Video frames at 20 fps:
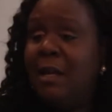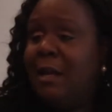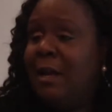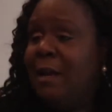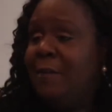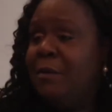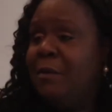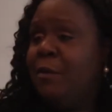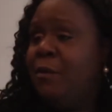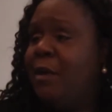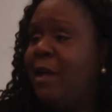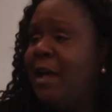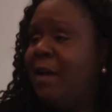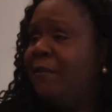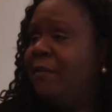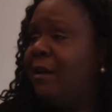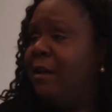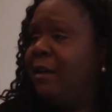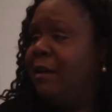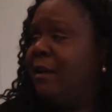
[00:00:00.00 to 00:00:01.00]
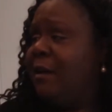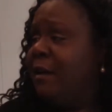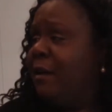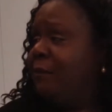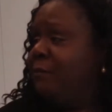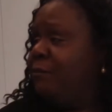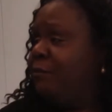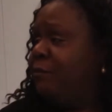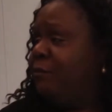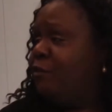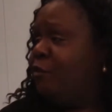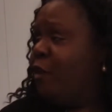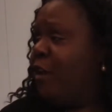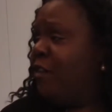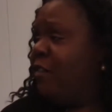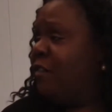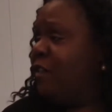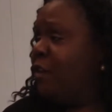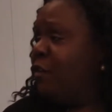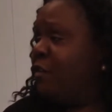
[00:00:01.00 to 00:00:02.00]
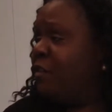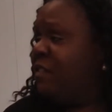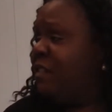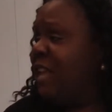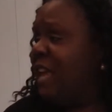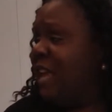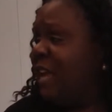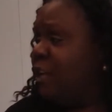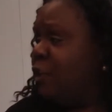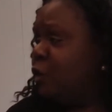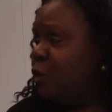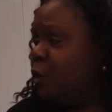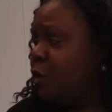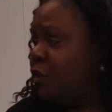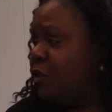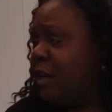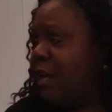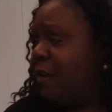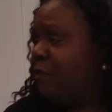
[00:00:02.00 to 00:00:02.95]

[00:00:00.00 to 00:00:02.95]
I mean, we have a Grace Singers Day in Georgia.